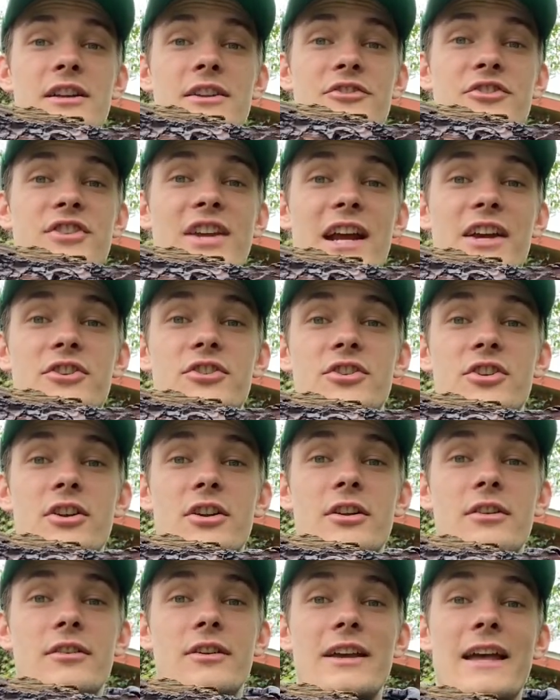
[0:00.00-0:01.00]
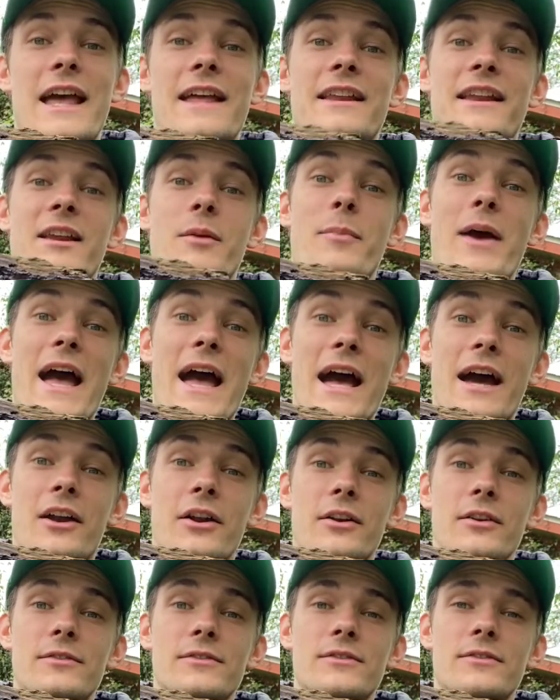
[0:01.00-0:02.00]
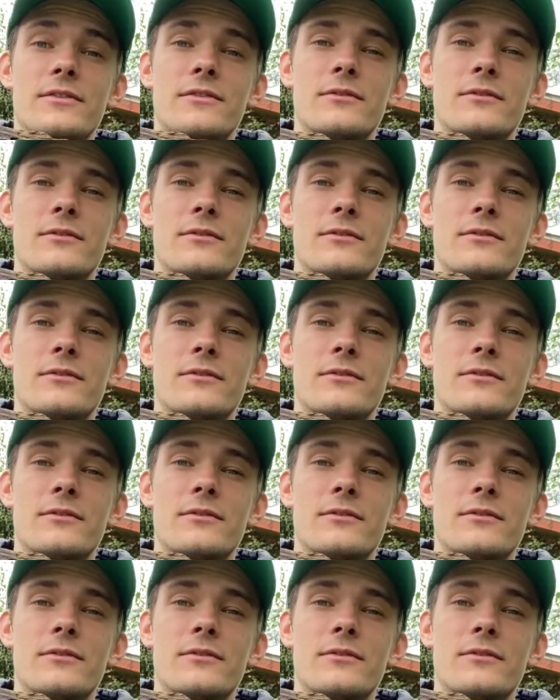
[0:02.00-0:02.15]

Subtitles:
texture, and any patterns.